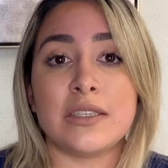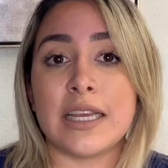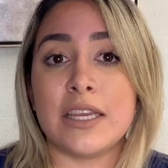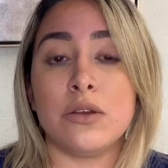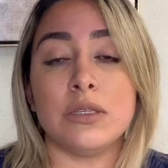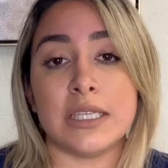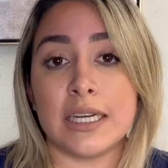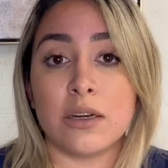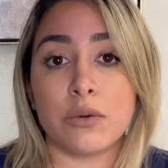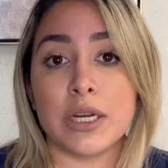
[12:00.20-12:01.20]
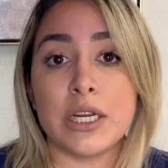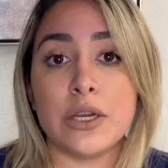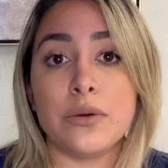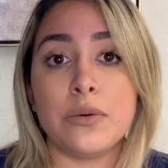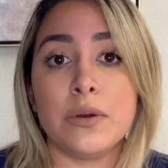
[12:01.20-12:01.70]
say you didn't
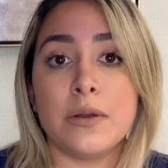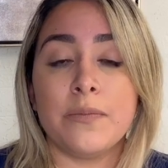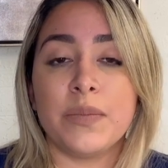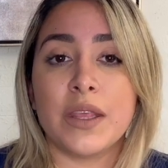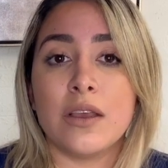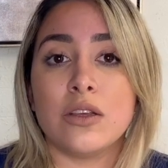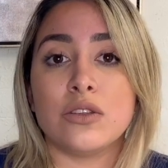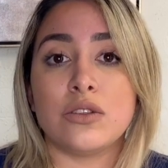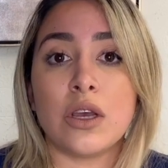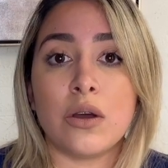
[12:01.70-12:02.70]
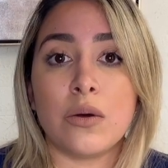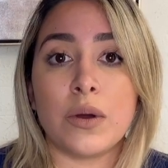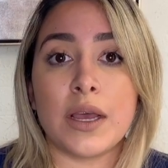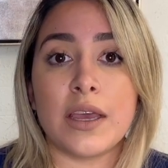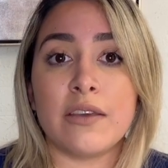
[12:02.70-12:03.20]
renew.
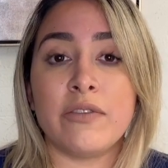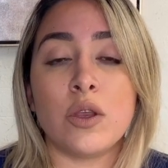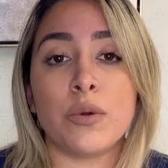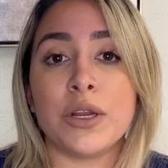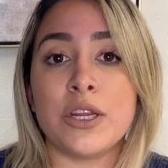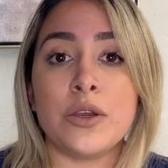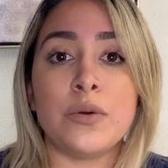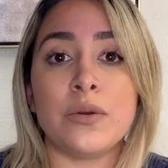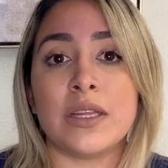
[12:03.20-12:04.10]
So if you renewed,